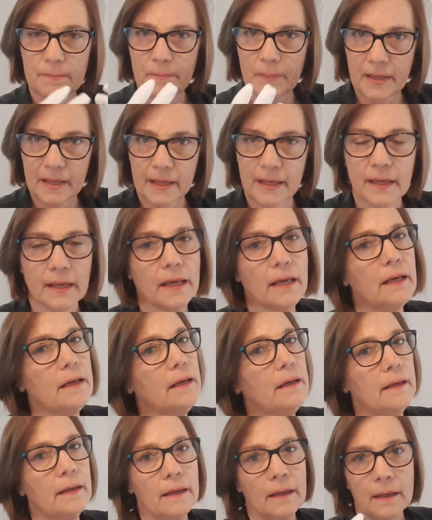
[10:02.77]
big
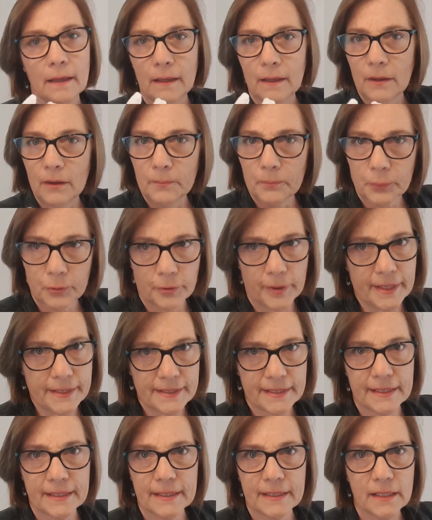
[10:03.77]

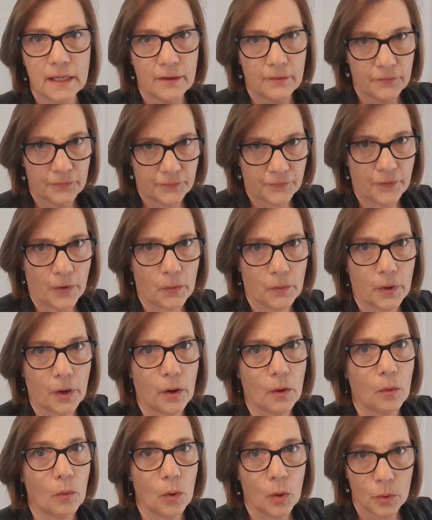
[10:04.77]
printed
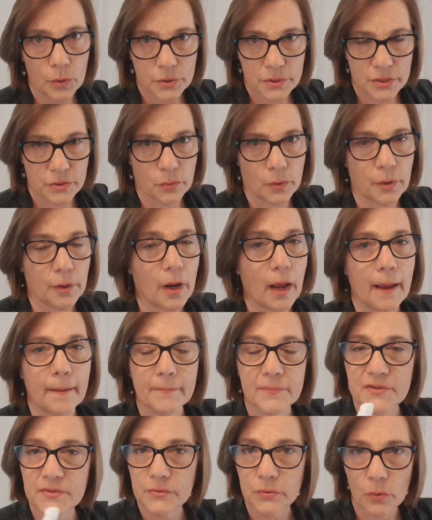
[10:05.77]
photo sort.
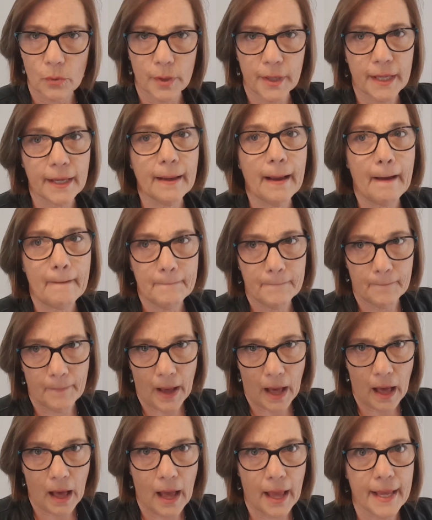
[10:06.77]
I'm sorting
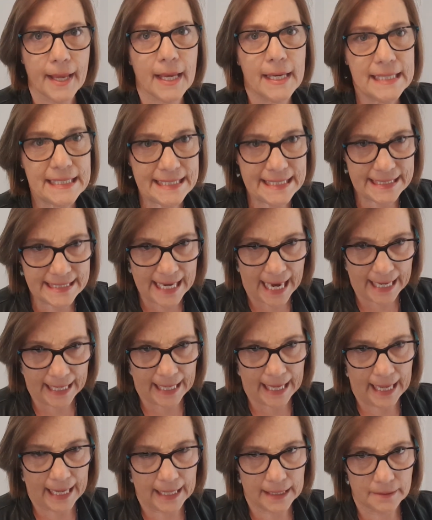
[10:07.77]
by
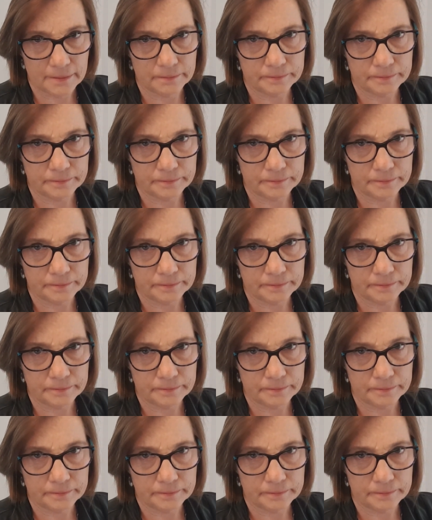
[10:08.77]
decade.